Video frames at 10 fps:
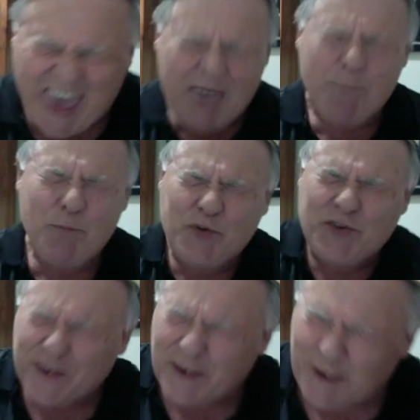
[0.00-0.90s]

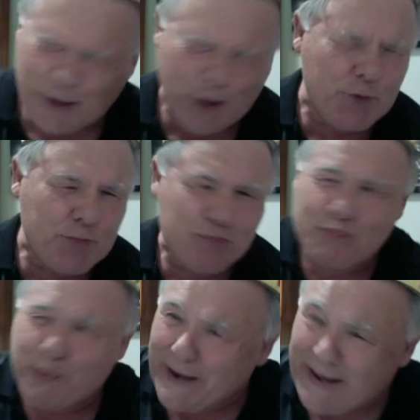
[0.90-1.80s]
absolute
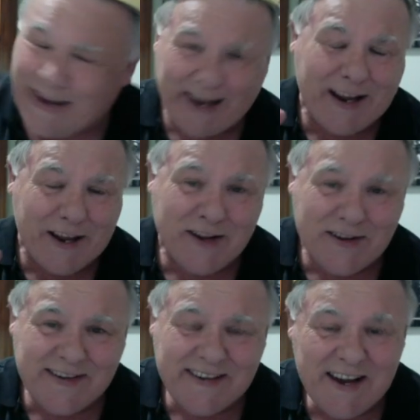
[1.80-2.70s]

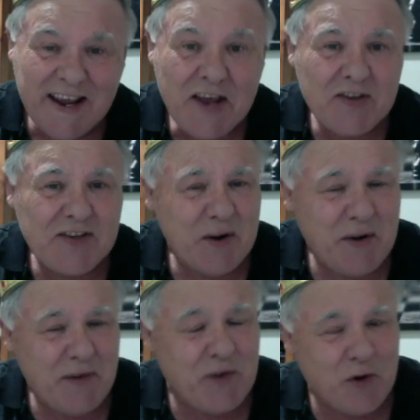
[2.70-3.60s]
beginners. So
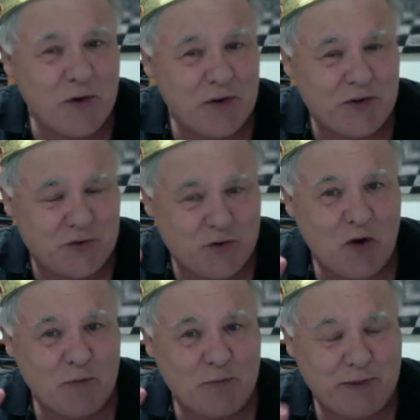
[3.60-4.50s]
if you're a
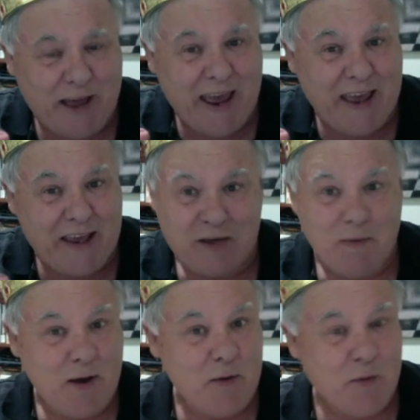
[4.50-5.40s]
strong player, you
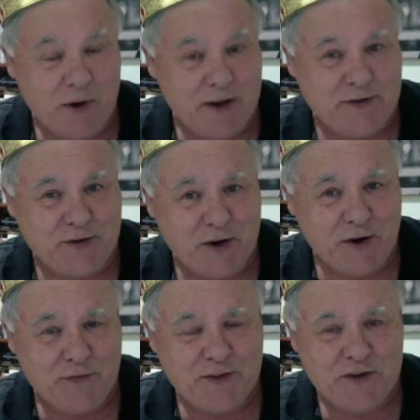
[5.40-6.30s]
might want to turn
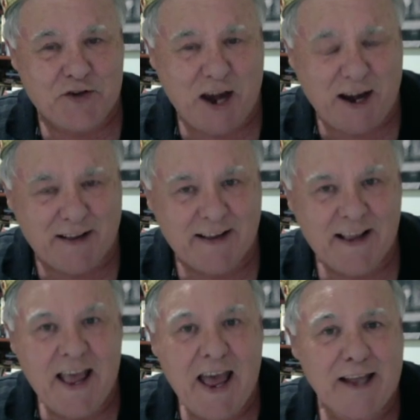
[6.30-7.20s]
off the channel.
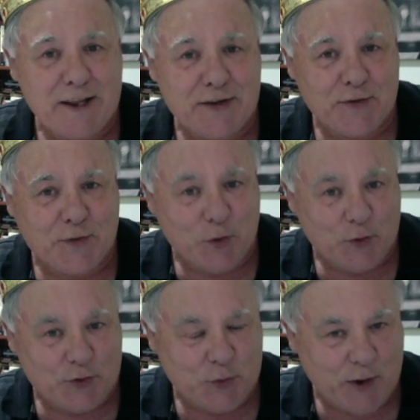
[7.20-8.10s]
Unless, of
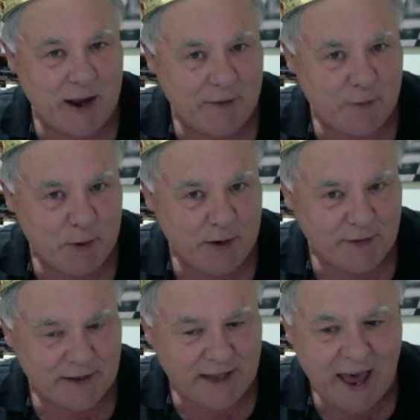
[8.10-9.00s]
course, you want to have a bit of a
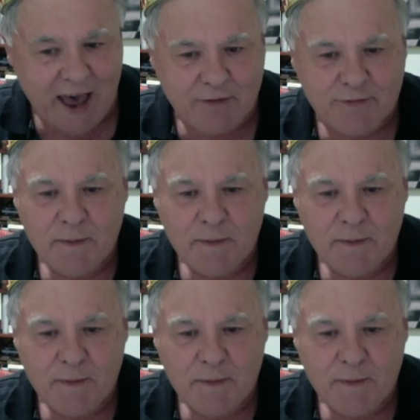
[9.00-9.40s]
laugh.